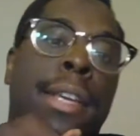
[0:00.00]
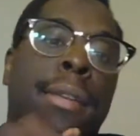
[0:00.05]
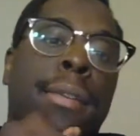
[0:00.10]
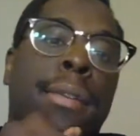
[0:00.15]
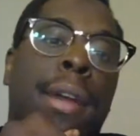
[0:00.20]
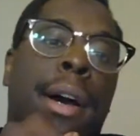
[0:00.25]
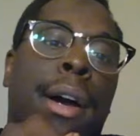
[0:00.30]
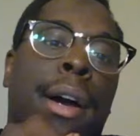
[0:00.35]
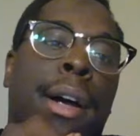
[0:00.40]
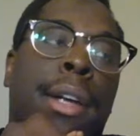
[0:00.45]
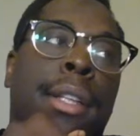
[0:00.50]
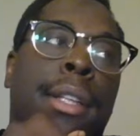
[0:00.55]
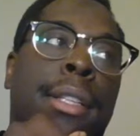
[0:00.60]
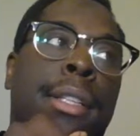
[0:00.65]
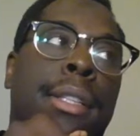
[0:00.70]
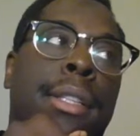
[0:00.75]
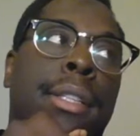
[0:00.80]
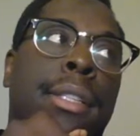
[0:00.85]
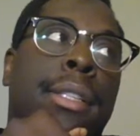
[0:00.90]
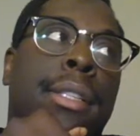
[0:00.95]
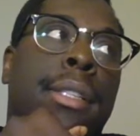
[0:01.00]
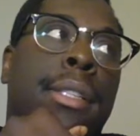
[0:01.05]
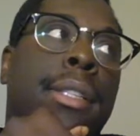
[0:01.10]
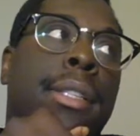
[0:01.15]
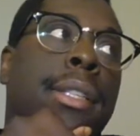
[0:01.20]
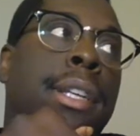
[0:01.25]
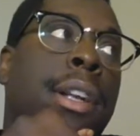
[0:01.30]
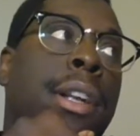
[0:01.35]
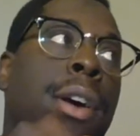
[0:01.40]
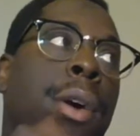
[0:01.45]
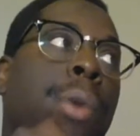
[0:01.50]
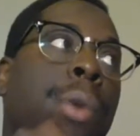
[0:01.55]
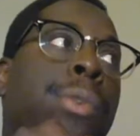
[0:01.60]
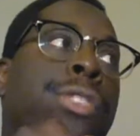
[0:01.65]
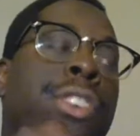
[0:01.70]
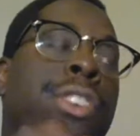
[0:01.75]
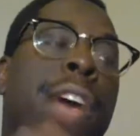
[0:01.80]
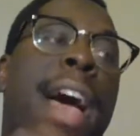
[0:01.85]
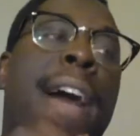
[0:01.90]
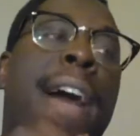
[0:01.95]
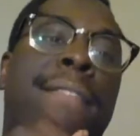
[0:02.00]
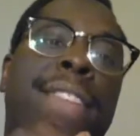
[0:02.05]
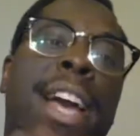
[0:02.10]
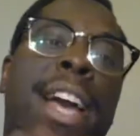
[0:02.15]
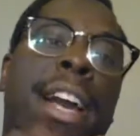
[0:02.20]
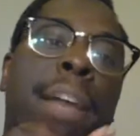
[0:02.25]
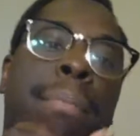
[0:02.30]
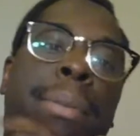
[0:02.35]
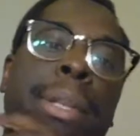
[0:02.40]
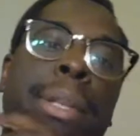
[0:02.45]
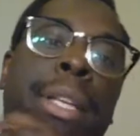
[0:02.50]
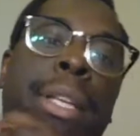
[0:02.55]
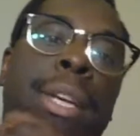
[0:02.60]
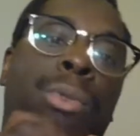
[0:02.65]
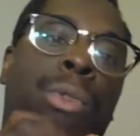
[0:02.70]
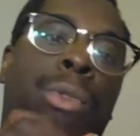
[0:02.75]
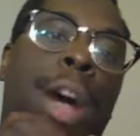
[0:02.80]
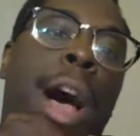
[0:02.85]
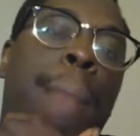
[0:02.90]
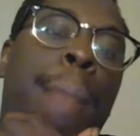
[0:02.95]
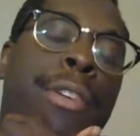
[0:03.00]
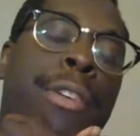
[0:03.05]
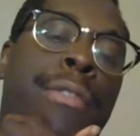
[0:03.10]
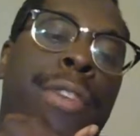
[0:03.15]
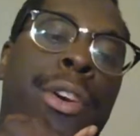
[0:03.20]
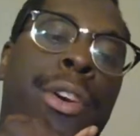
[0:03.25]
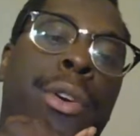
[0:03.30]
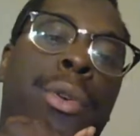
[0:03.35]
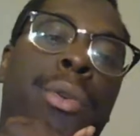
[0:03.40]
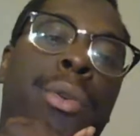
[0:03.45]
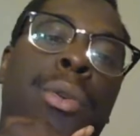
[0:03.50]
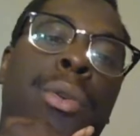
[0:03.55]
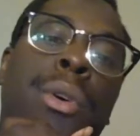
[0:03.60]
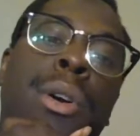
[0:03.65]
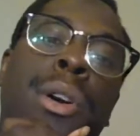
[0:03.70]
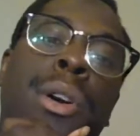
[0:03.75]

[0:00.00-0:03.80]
to have that completely robbed of you